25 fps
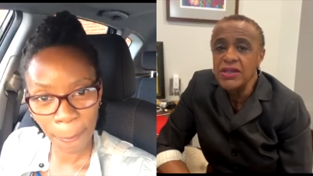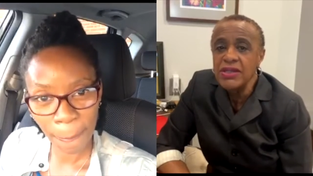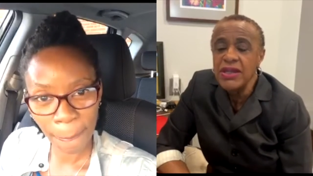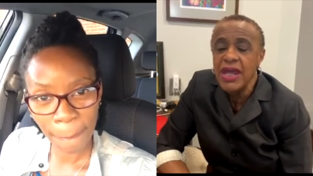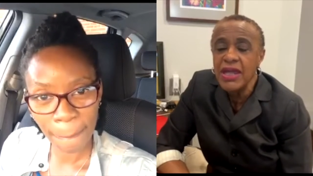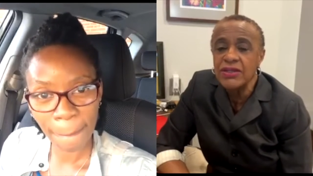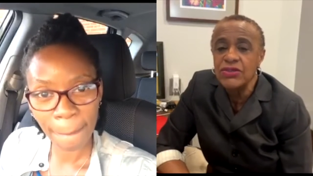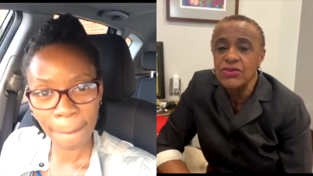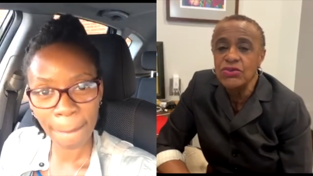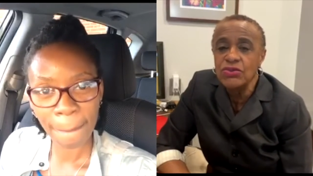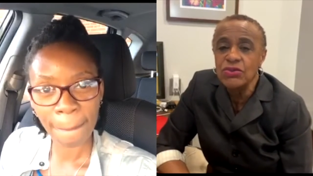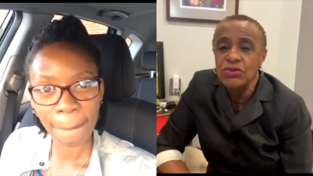
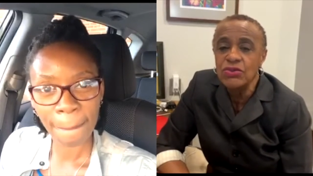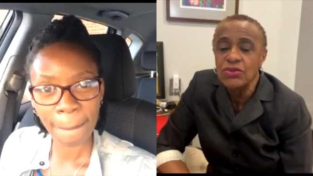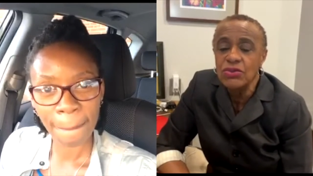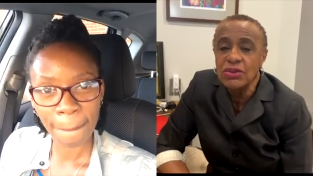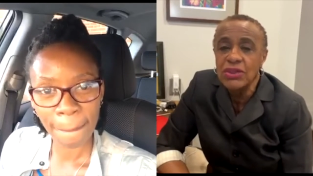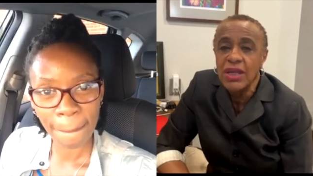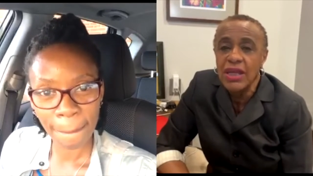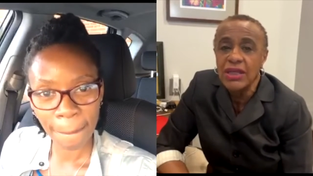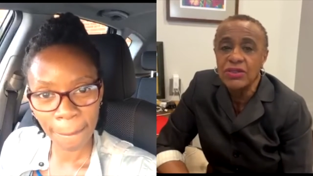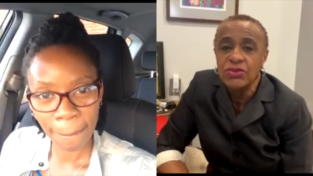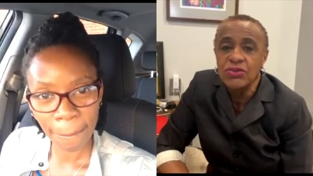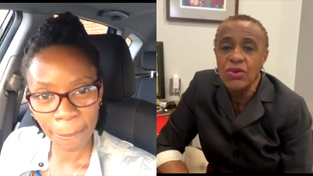Speaker 1: that you look
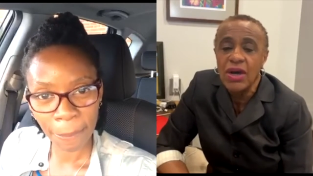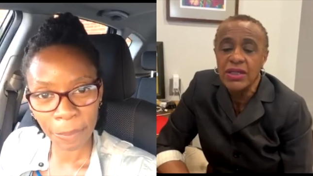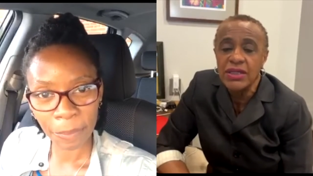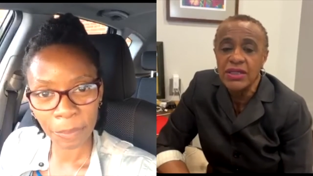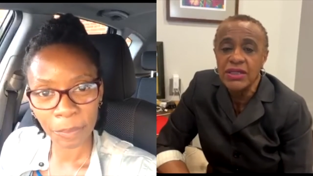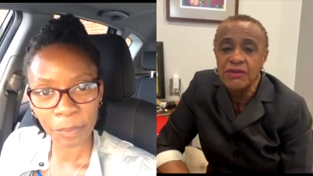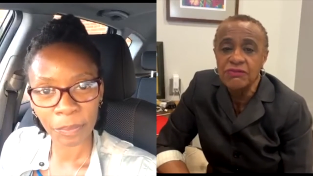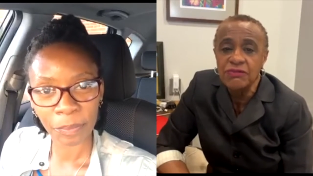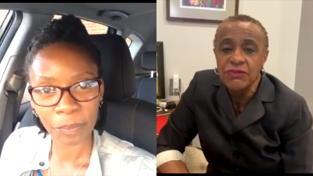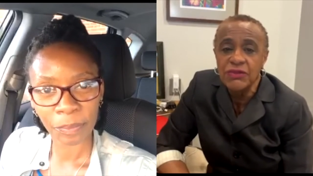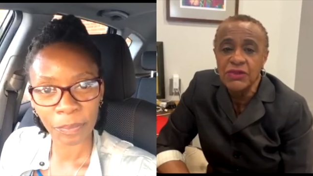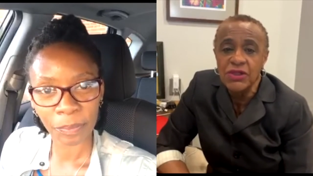like you had
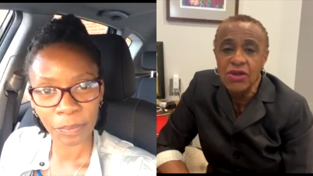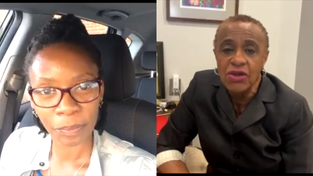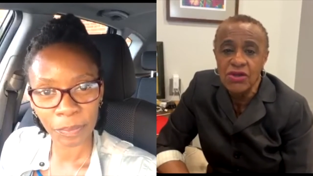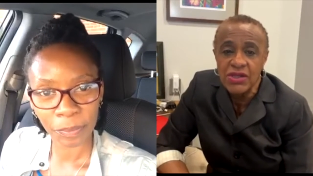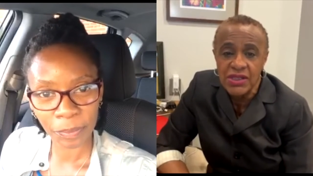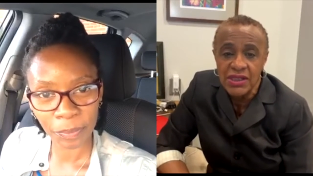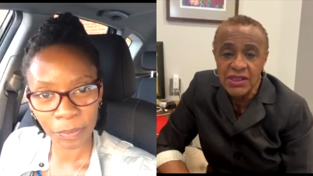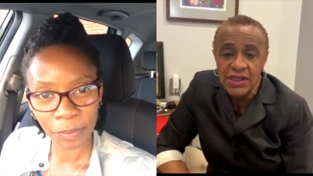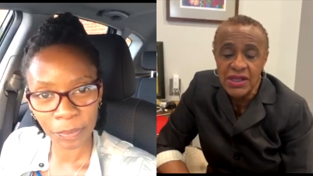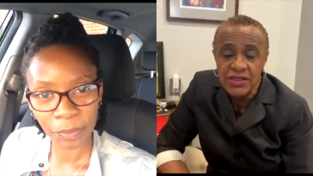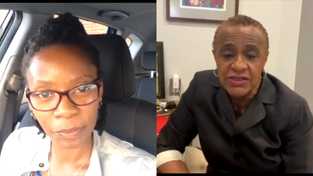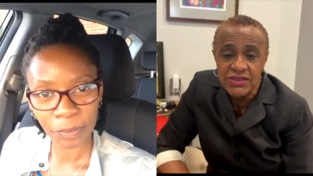even lost,
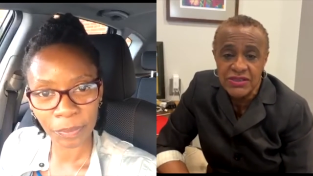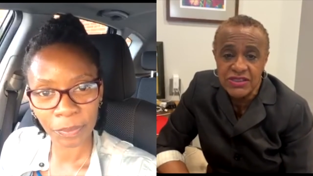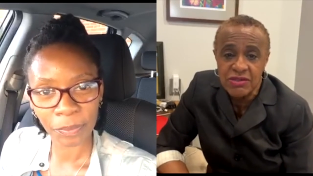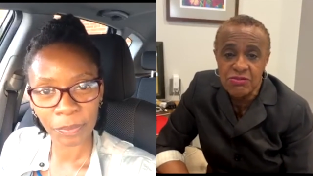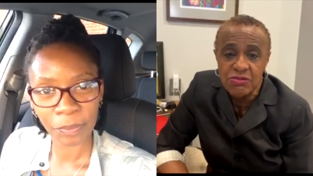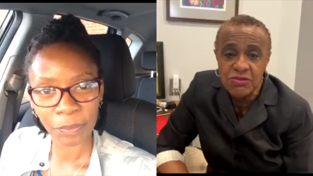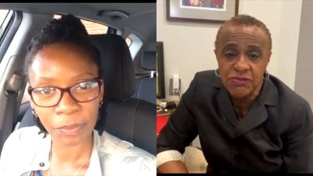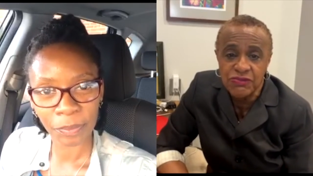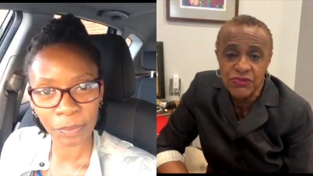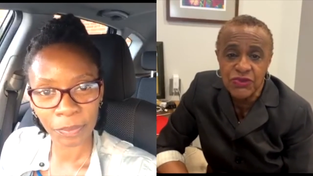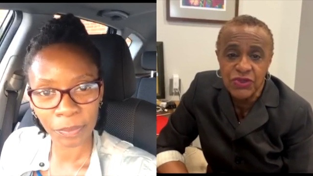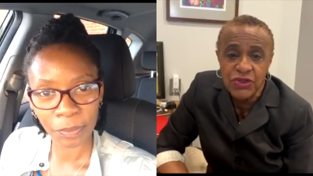lost some
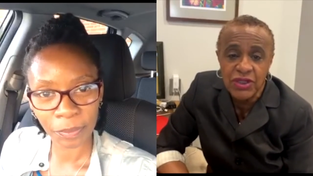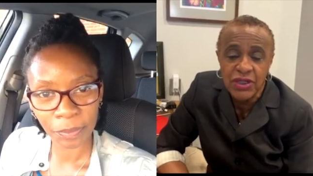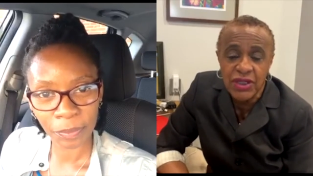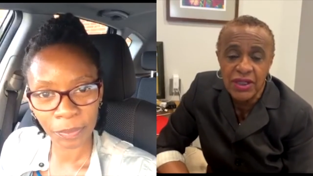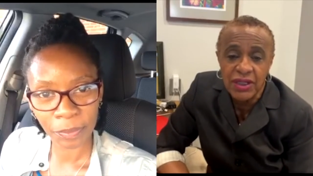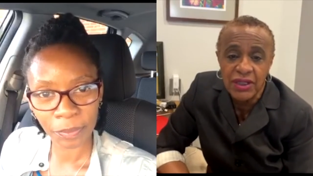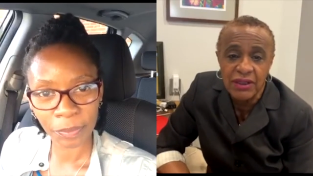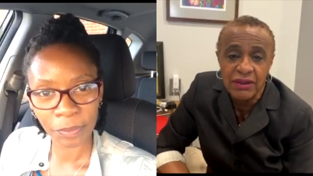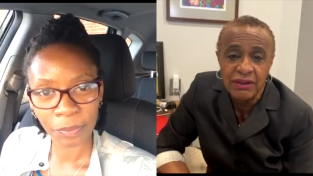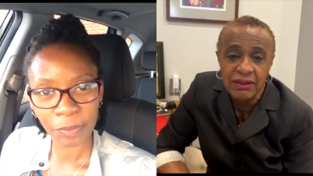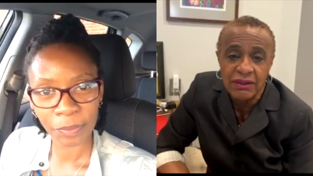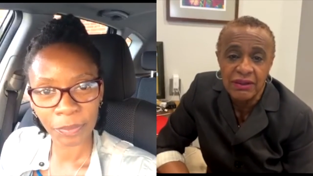of your
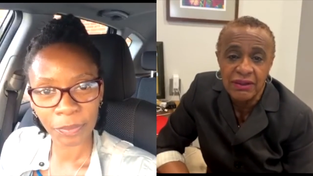color.